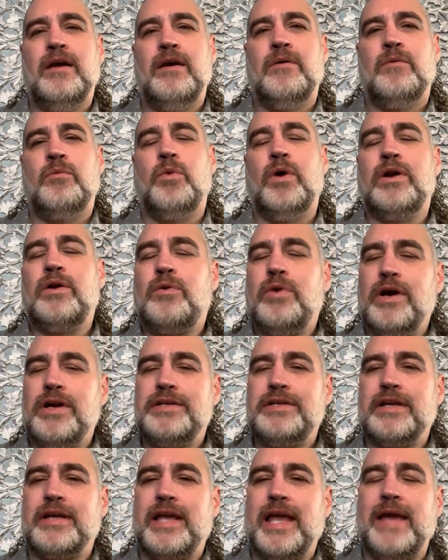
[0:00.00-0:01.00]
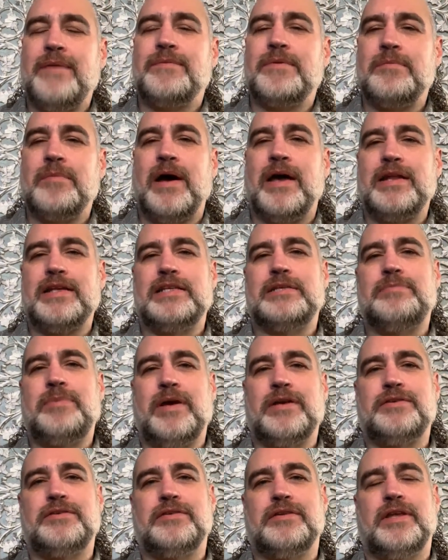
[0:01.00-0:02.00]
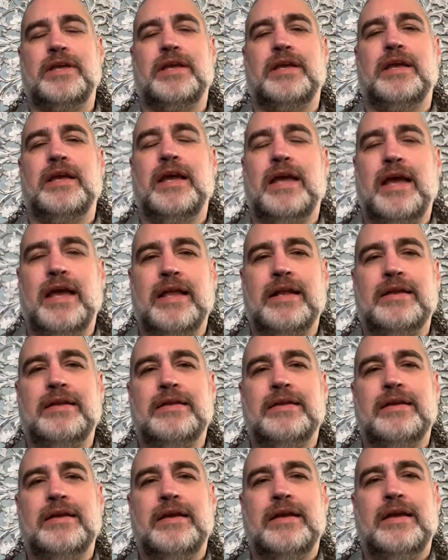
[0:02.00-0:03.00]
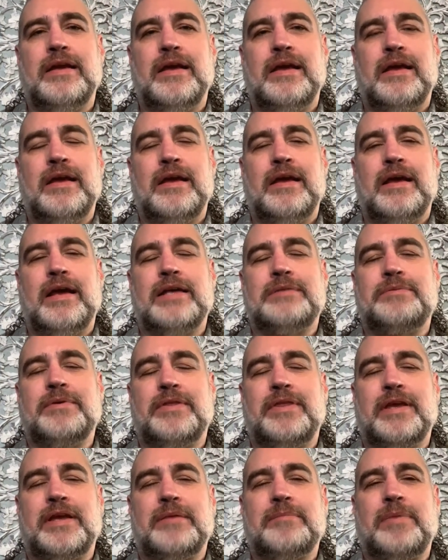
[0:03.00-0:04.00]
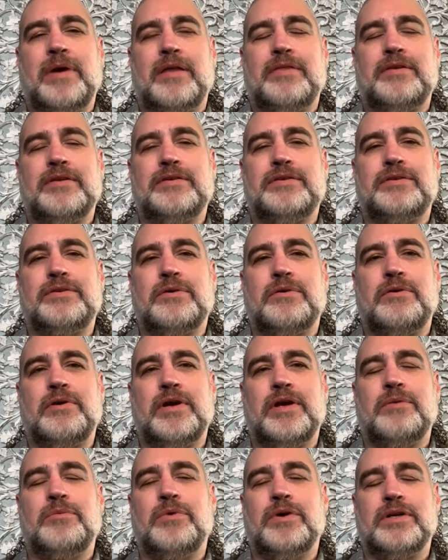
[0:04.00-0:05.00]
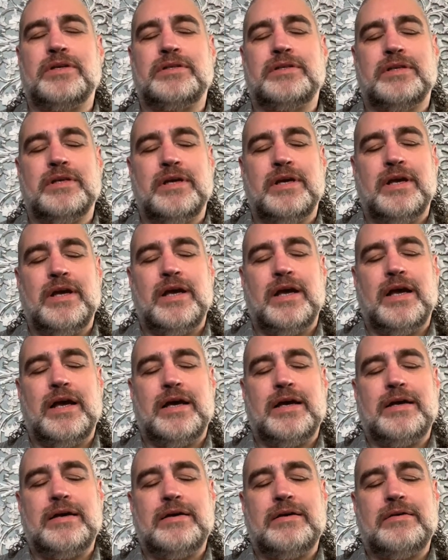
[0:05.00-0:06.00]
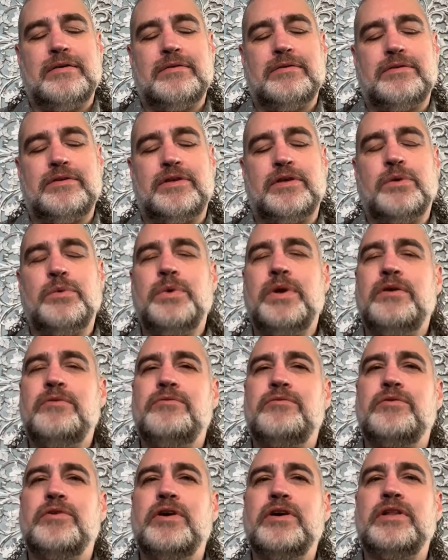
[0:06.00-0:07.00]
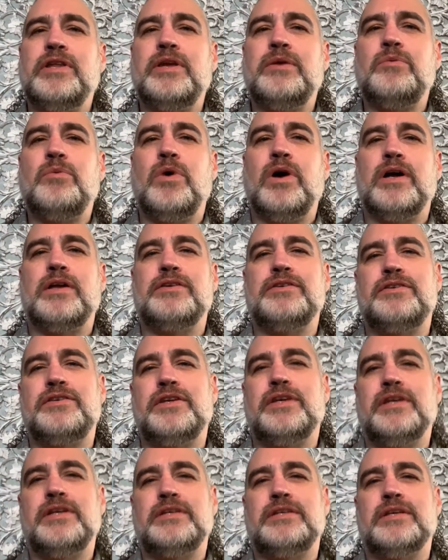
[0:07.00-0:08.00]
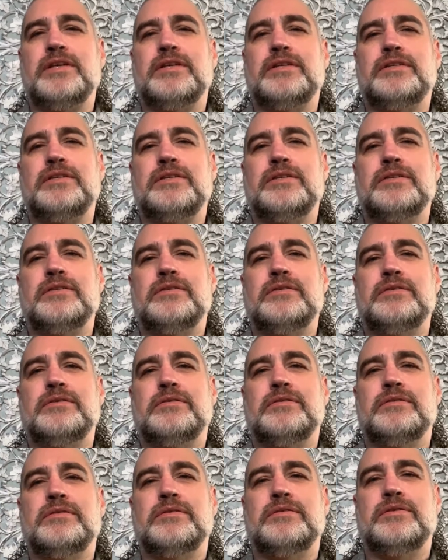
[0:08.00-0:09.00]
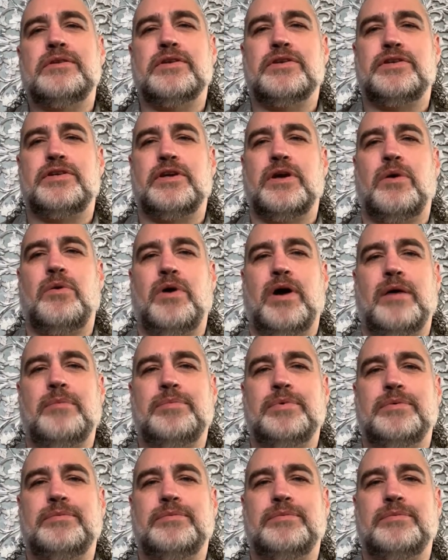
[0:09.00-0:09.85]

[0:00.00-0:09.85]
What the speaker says: One question came to mind especially, and as we think about this story, it was, do we really want Jesus to show up?